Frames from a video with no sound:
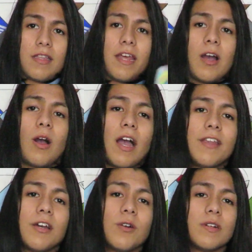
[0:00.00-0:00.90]
Now I
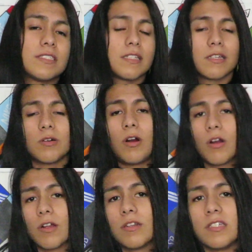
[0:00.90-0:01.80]
know it's a little
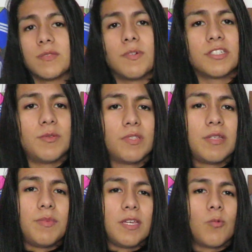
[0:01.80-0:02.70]
hard, especially with
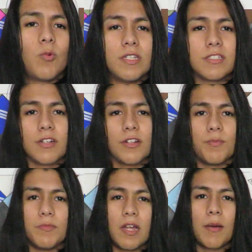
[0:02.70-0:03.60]
it being
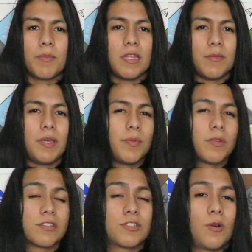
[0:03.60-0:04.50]
winter. Not many
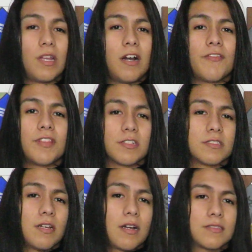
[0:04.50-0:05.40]
people are showing off their
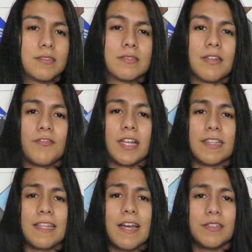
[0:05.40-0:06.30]
socks and stuff
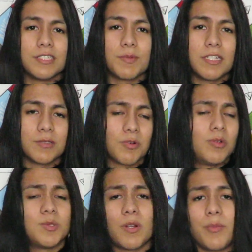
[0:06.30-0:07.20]
like that just because we're
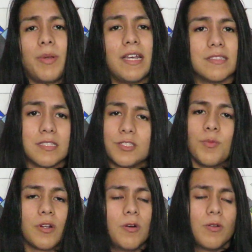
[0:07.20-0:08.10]
always wearing pants. It's
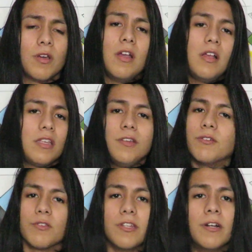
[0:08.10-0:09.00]
super cold. You
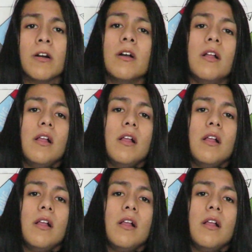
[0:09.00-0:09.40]
know the deal.